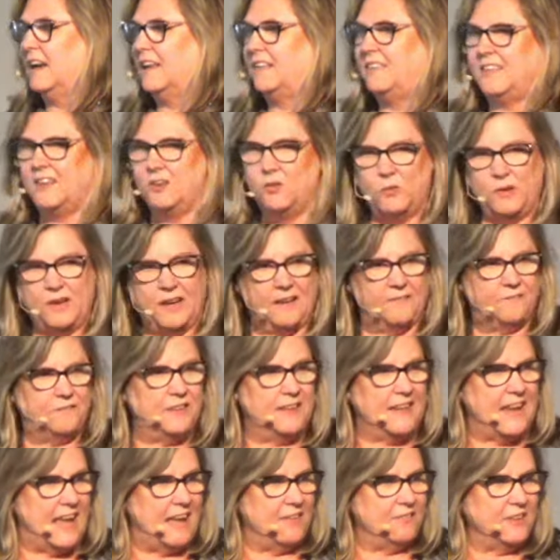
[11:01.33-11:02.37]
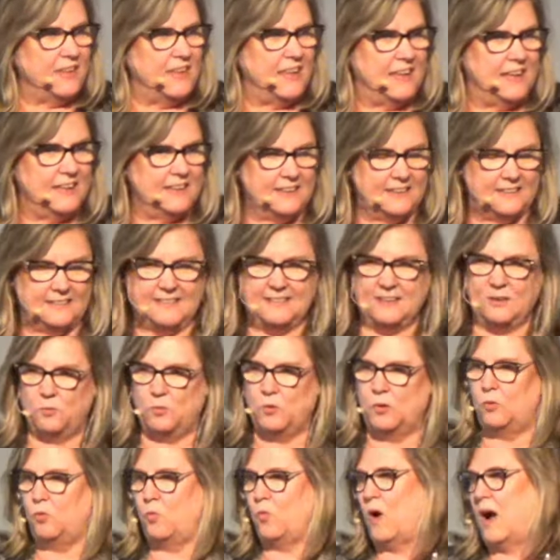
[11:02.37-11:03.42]
I think we have to navigate is that
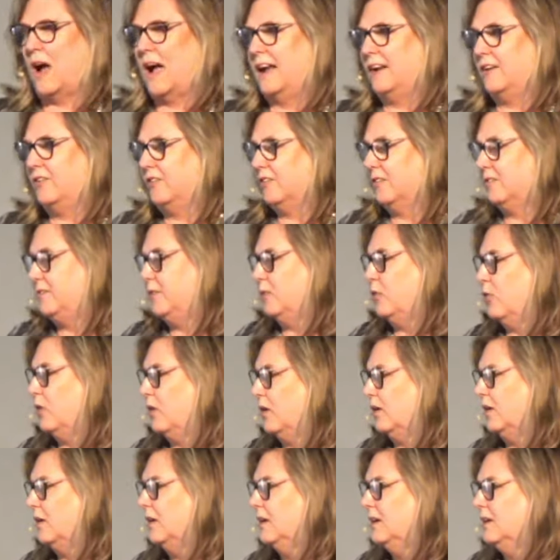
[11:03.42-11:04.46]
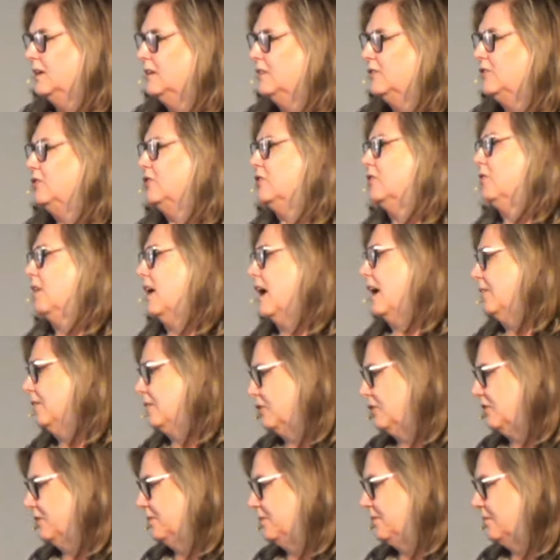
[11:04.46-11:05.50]
we're wired for
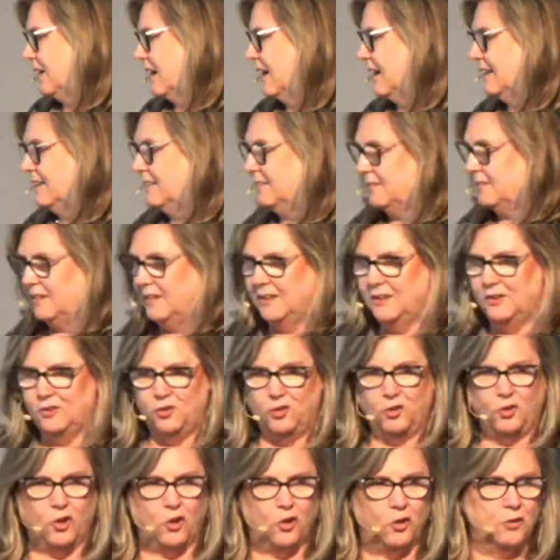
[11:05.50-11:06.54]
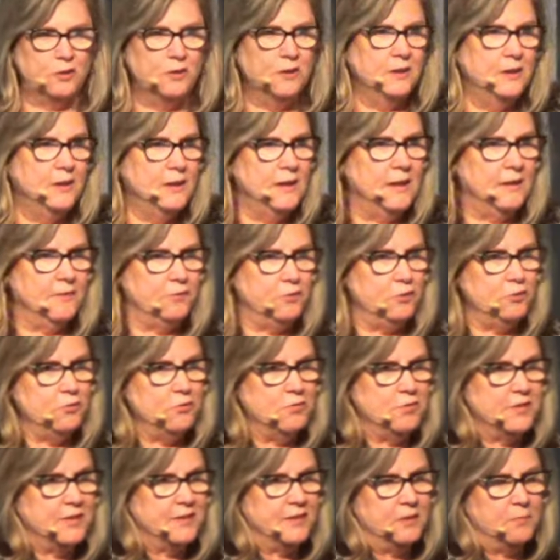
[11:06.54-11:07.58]
survival, right? You know, if you
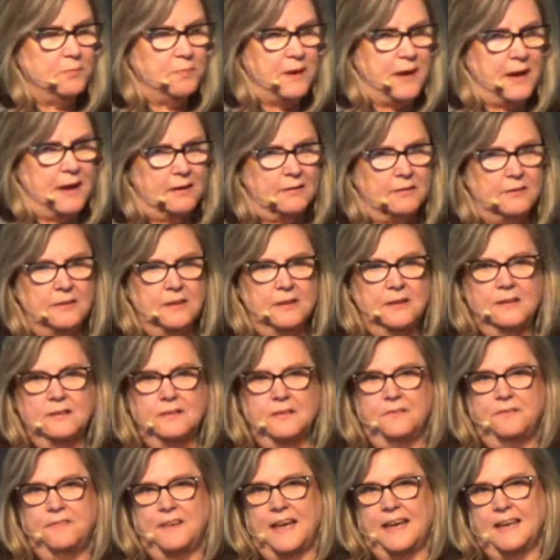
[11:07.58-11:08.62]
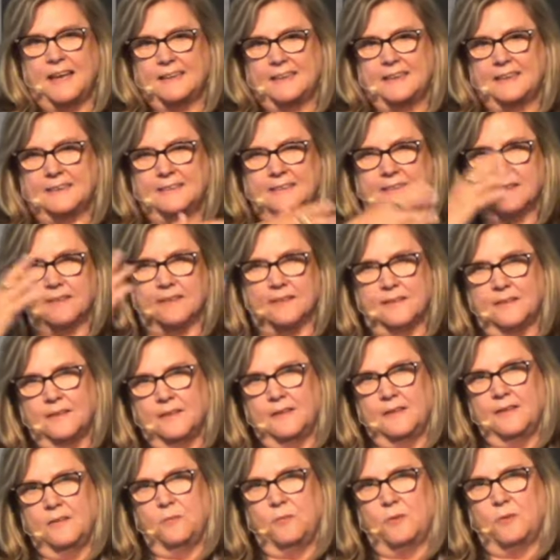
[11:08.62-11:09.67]
think about the fact that
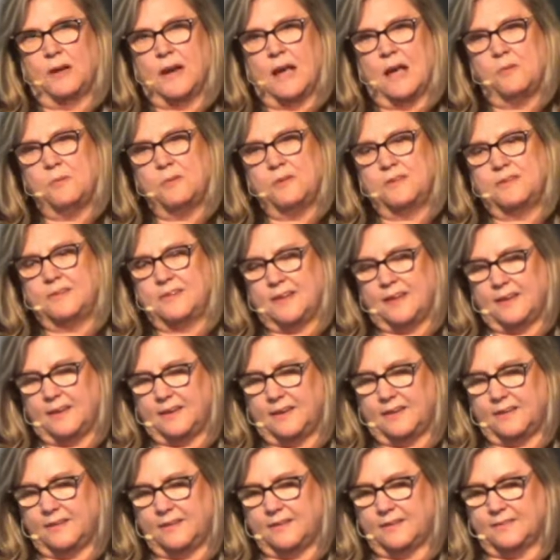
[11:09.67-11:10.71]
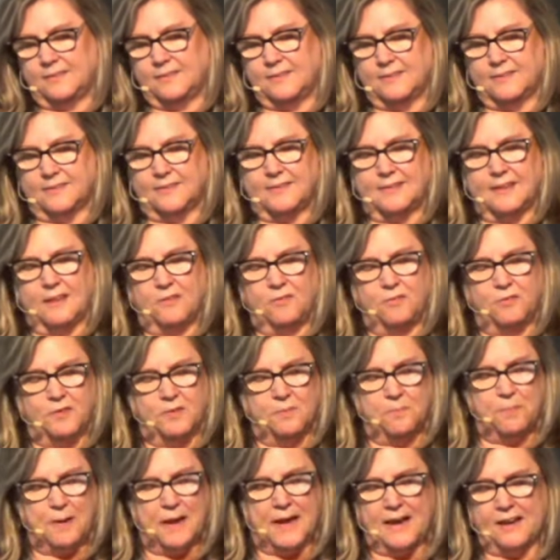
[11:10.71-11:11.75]
what I would say is the
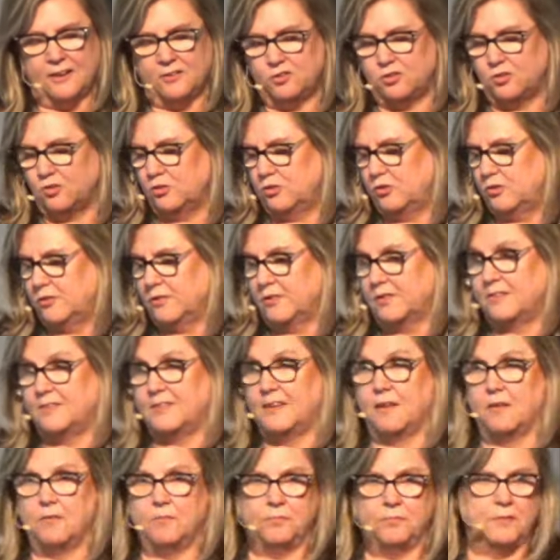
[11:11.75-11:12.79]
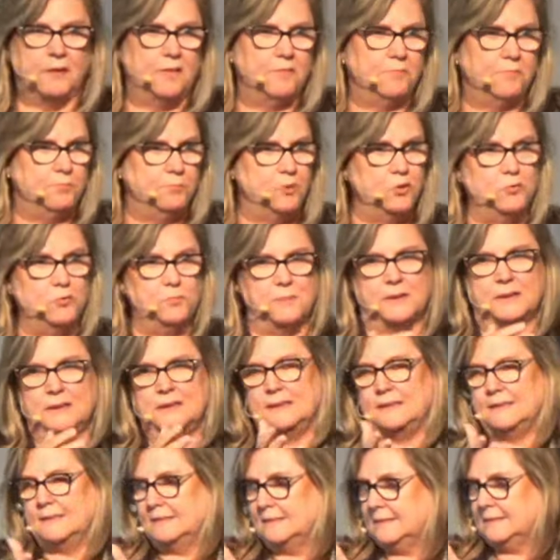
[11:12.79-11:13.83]
self-compassion or the self-love movement
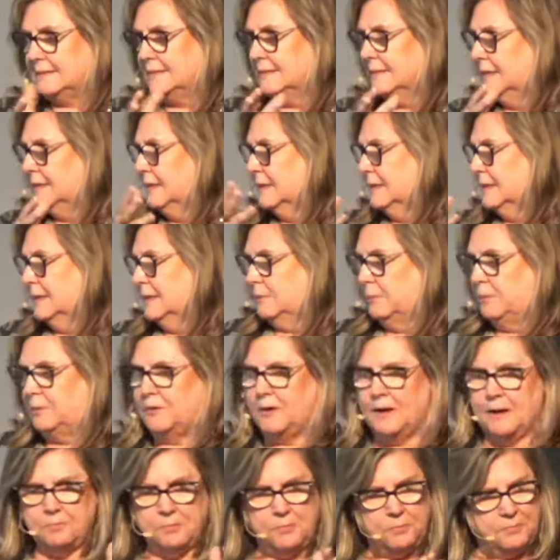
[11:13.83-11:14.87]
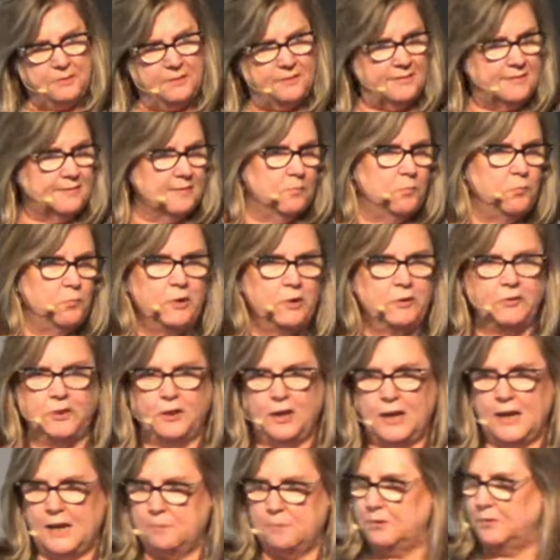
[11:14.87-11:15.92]
is probably somewhere in the
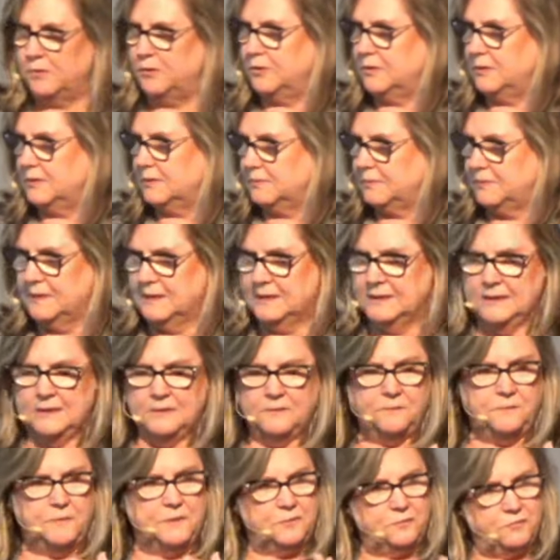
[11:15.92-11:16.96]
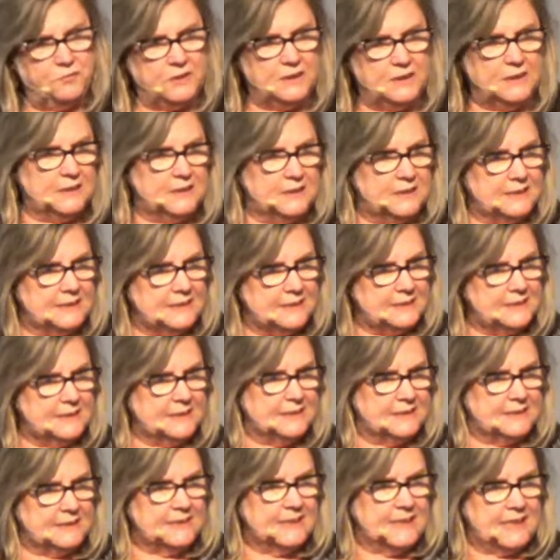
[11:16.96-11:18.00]
neighborhood of 50 to
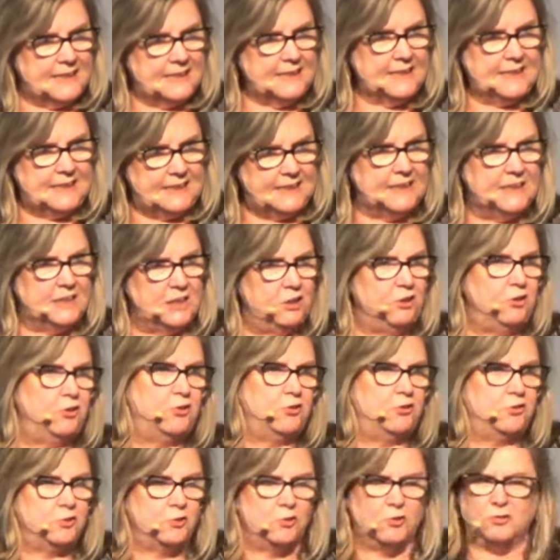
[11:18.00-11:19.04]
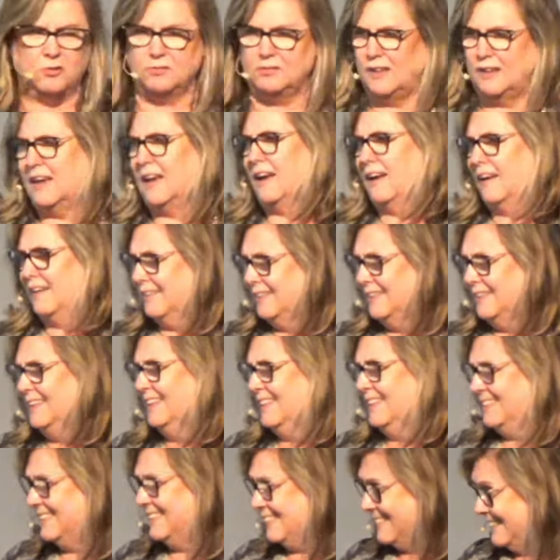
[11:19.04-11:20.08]
60 years old. Yeah,
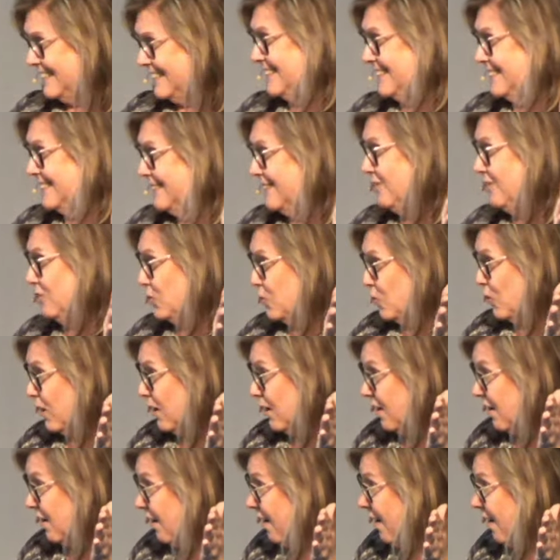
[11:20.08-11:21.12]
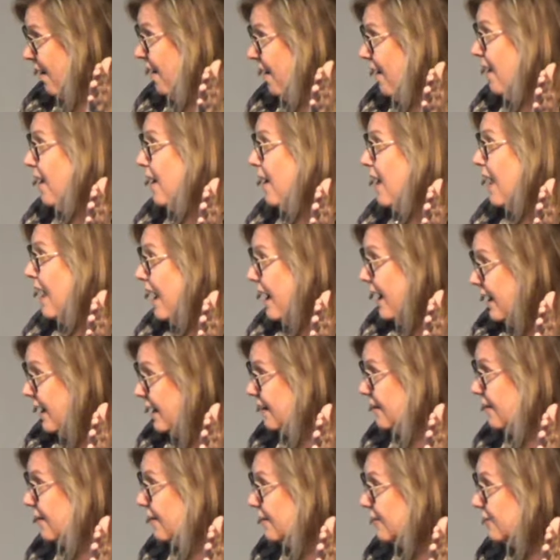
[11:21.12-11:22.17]
the 60s were 80
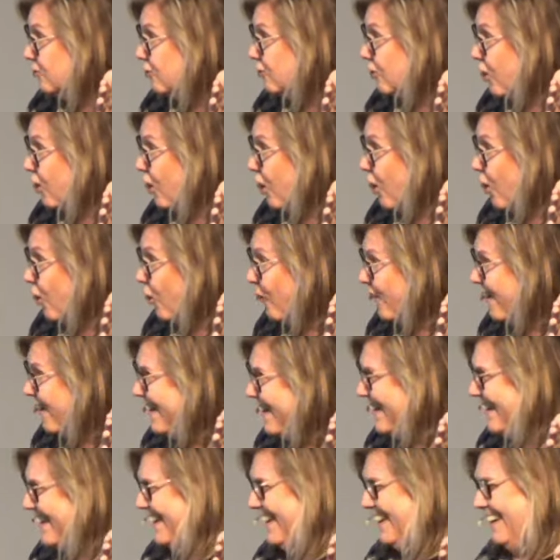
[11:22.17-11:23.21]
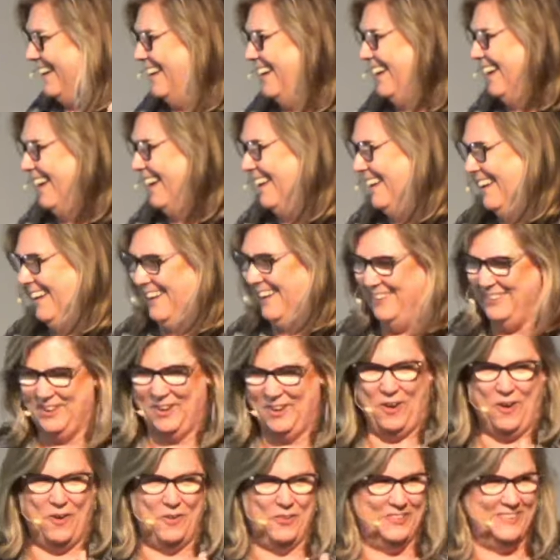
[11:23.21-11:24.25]
years ago.
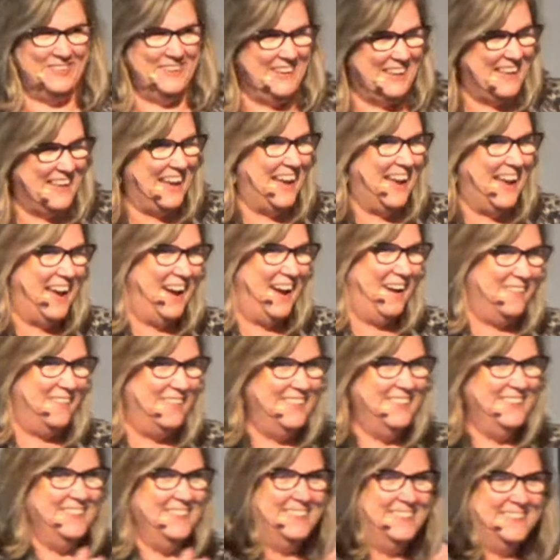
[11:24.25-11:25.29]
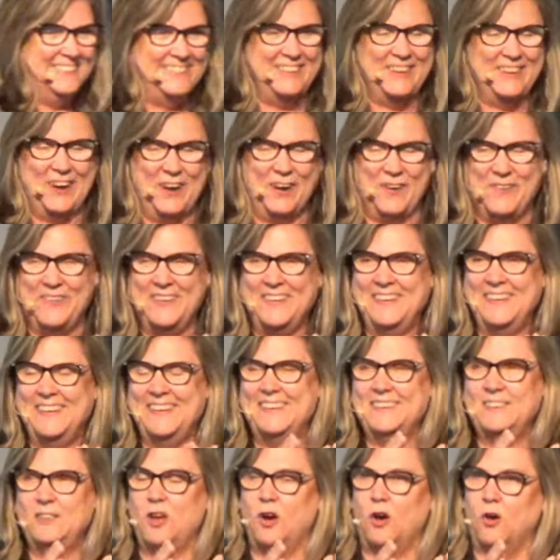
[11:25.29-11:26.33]
Holy cow. So,
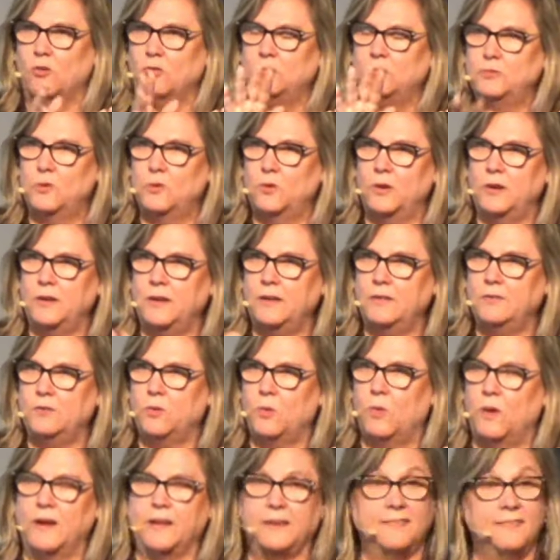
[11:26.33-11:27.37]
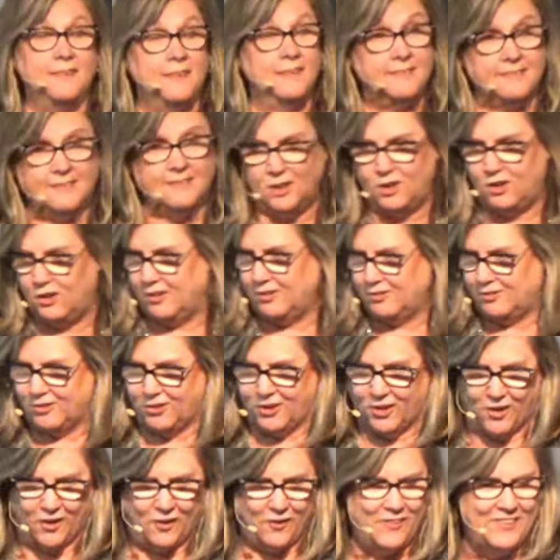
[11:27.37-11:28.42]
no, 40, 20, 60 years
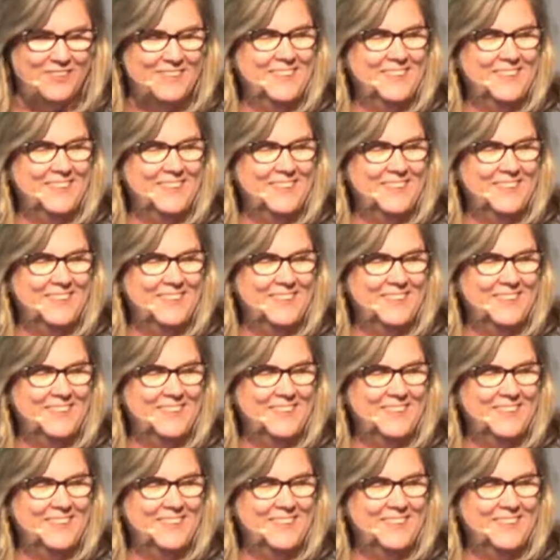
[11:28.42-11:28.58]
ago.